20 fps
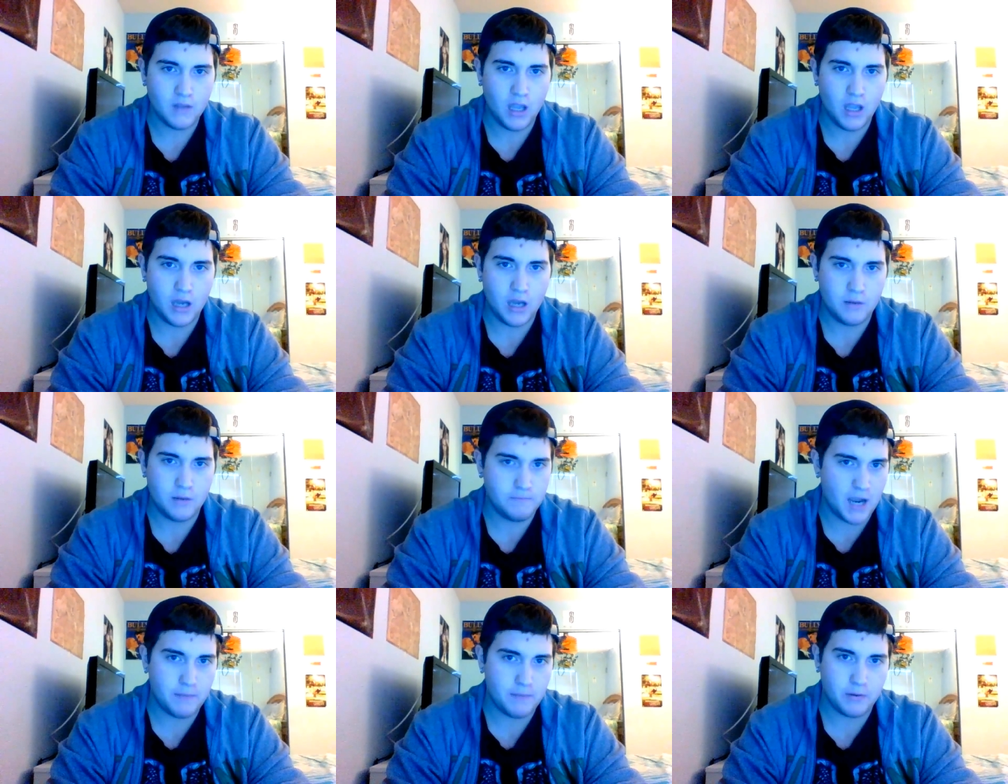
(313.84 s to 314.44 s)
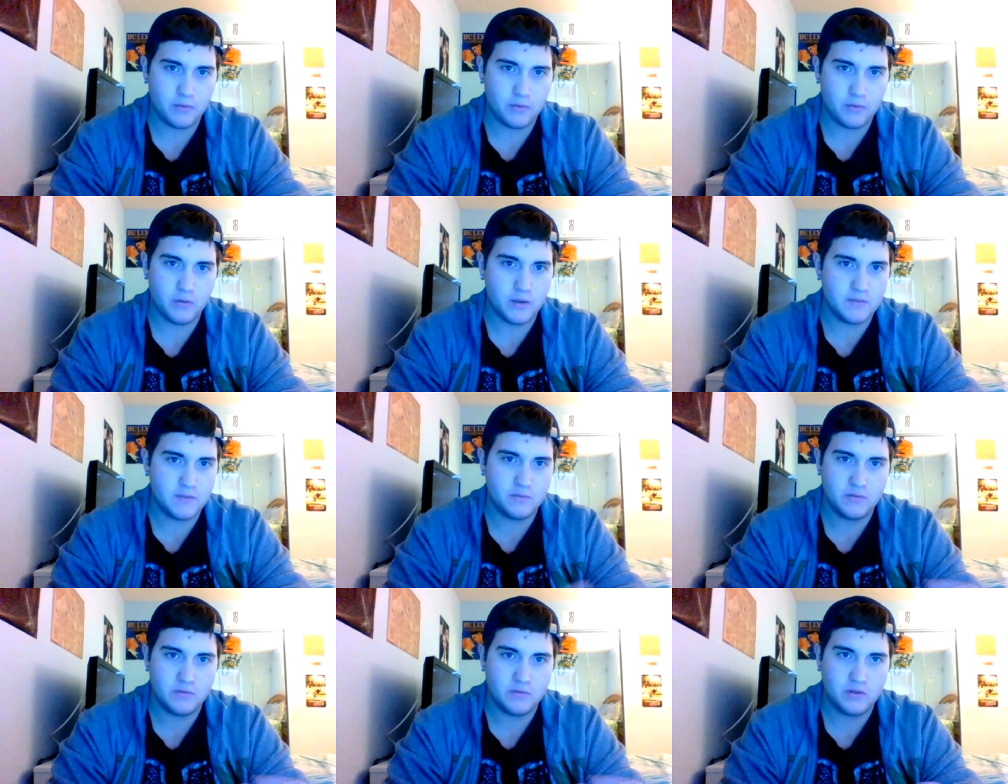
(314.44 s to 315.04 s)
And Piper
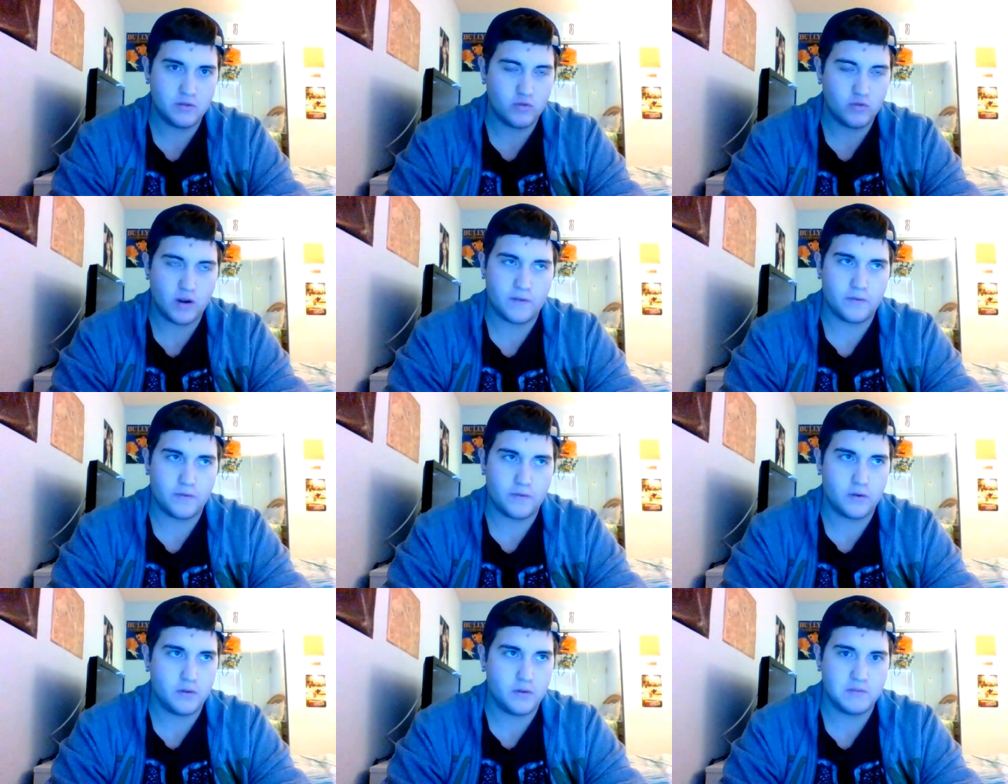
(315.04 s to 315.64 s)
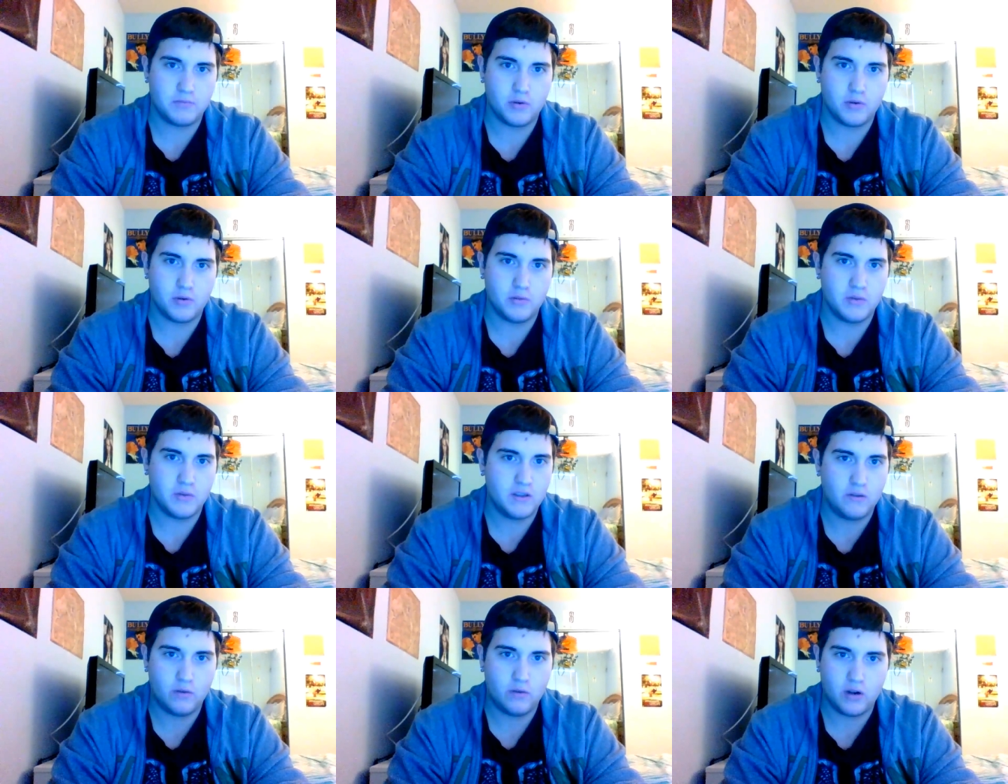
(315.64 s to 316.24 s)
is great for all his
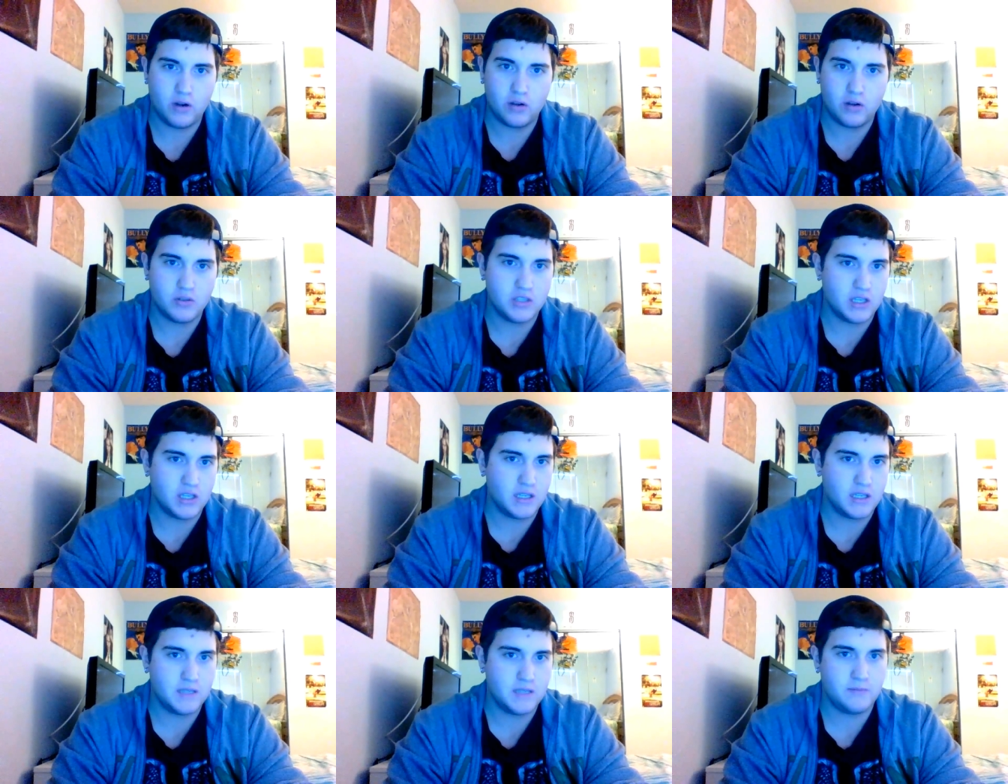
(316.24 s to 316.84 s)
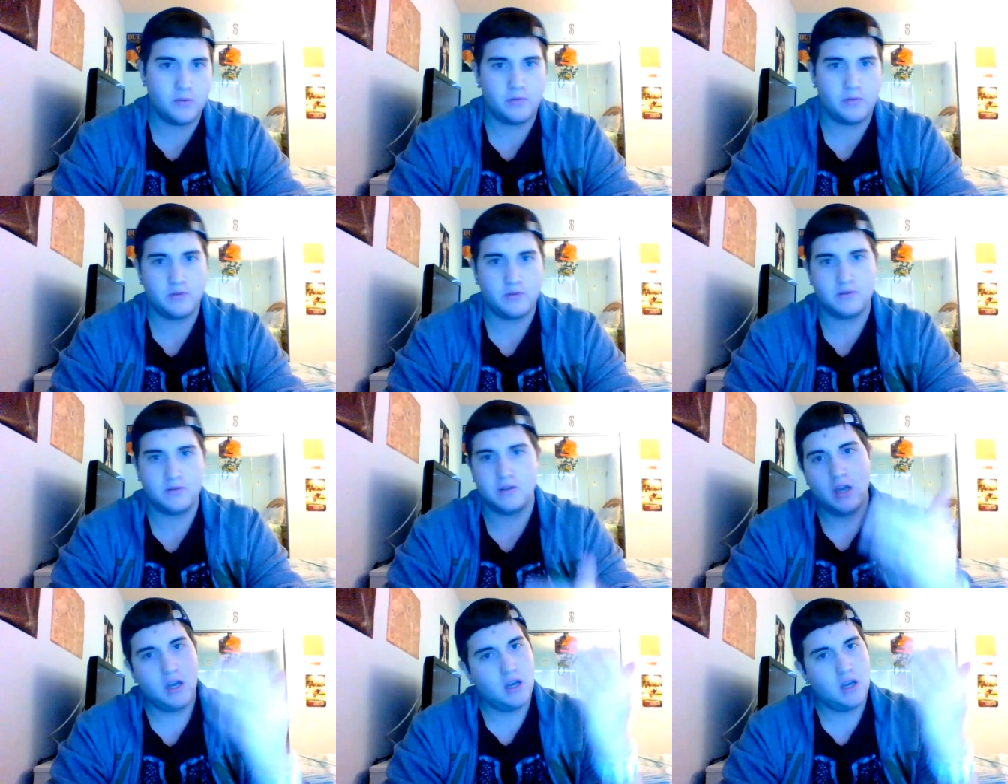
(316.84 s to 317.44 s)
promos. If you want to go check his
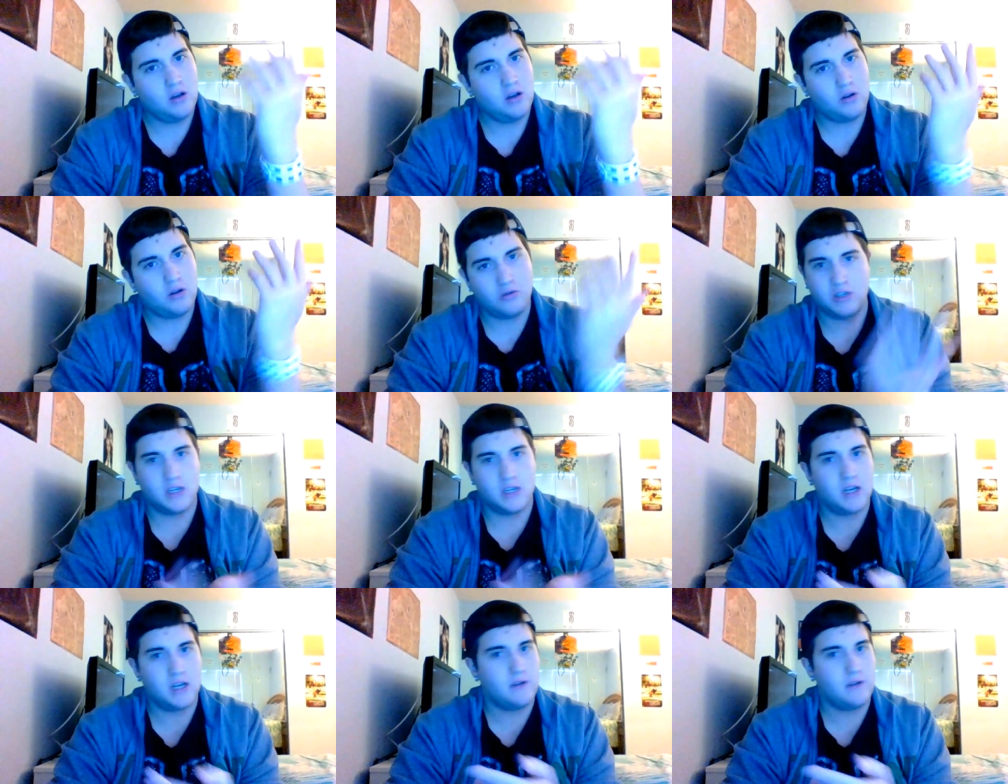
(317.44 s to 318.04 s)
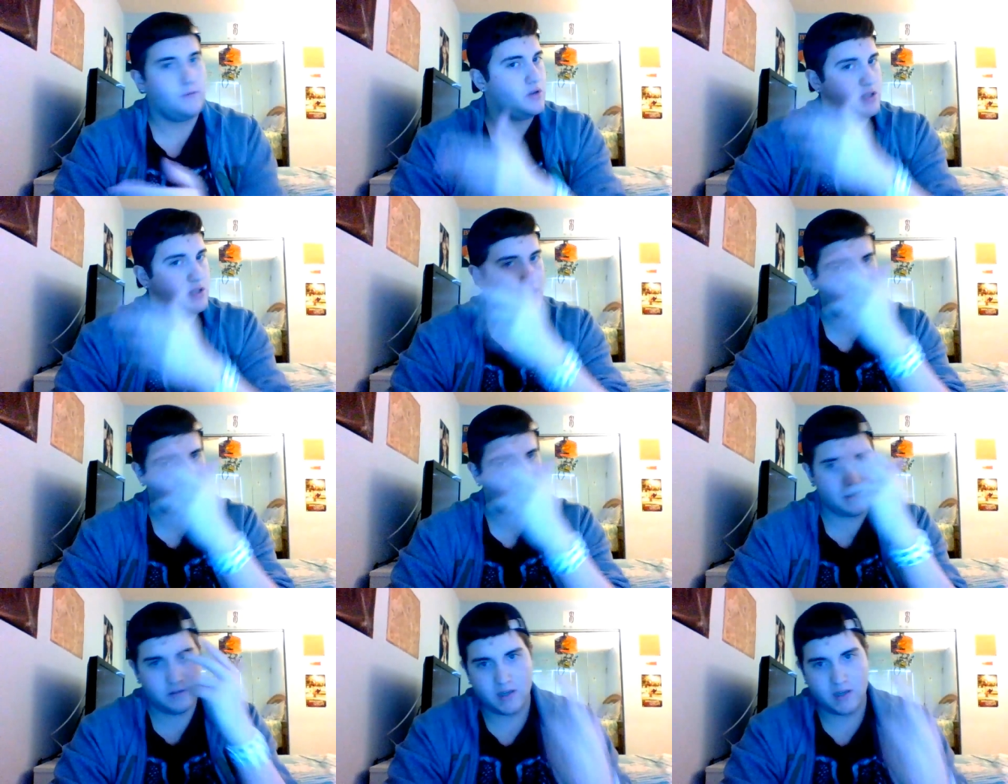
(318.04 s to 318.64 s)
promos, go check it out. If you want to
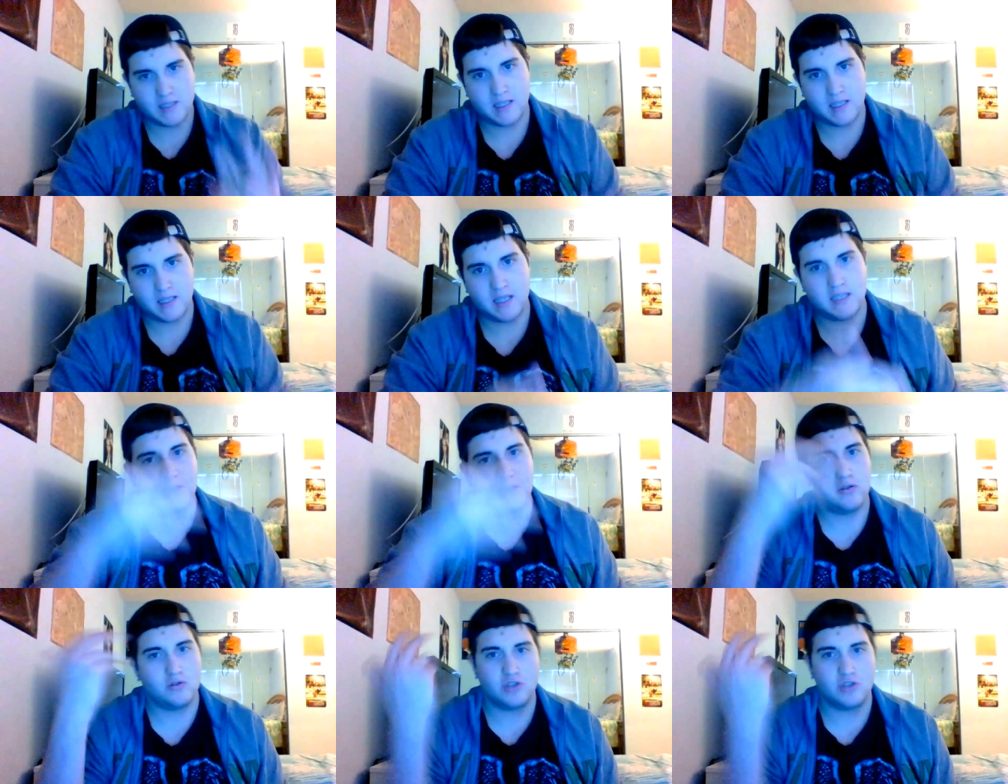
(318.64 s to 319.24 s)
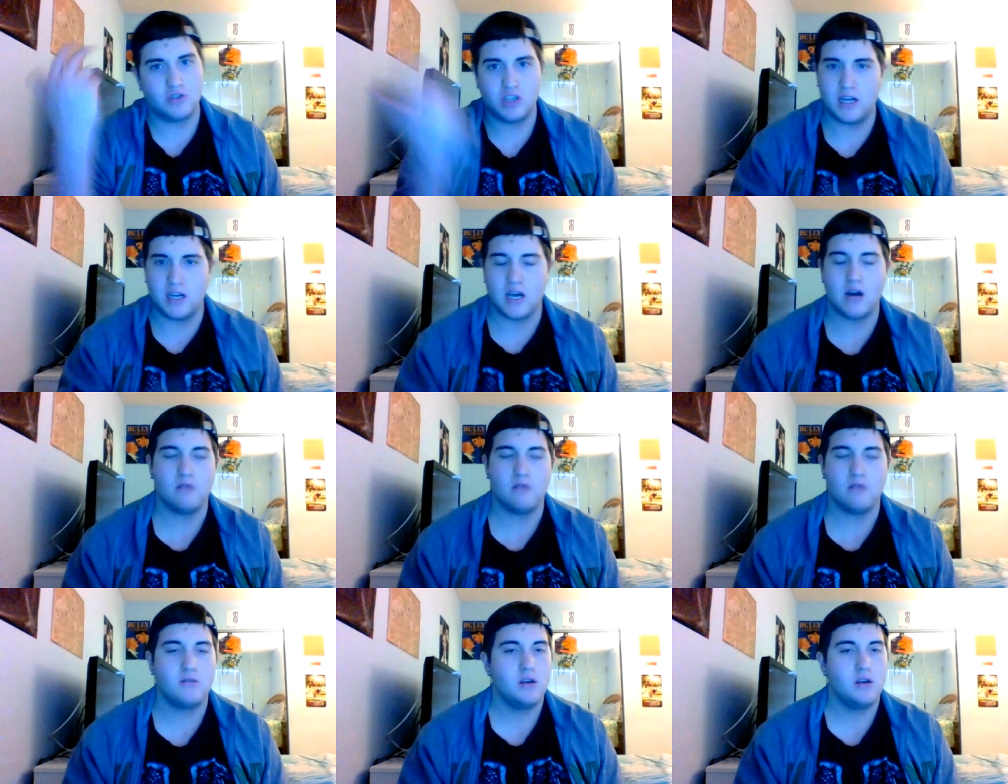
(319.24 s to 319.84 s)
check out his wrestlings, go check it
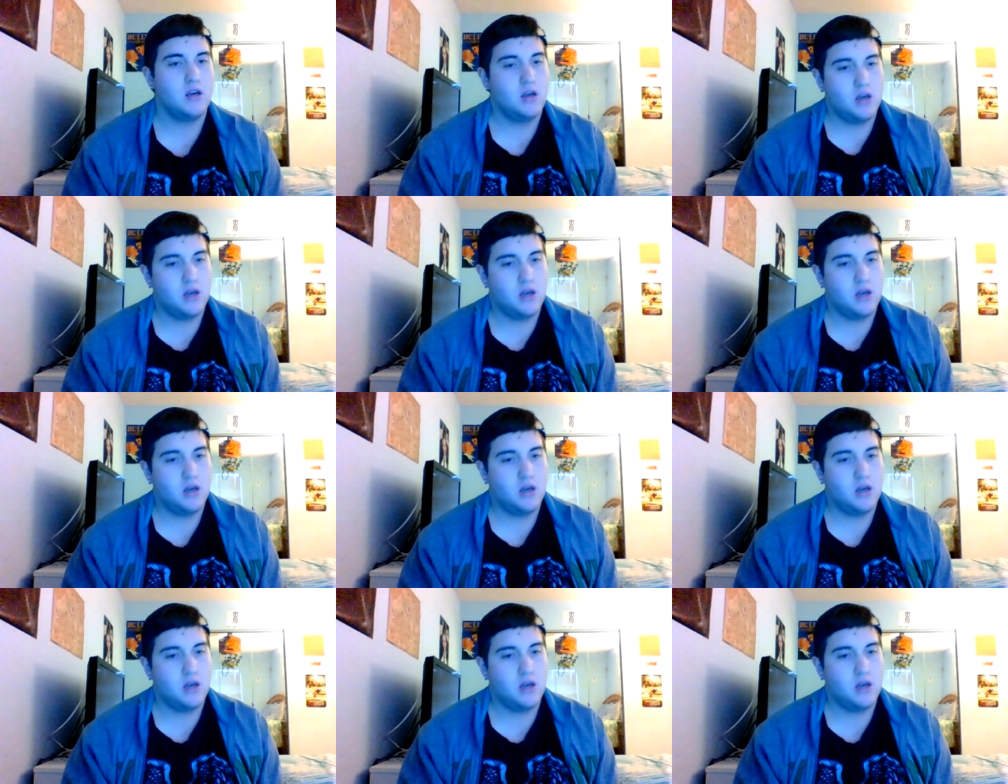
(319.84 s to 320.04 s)
out.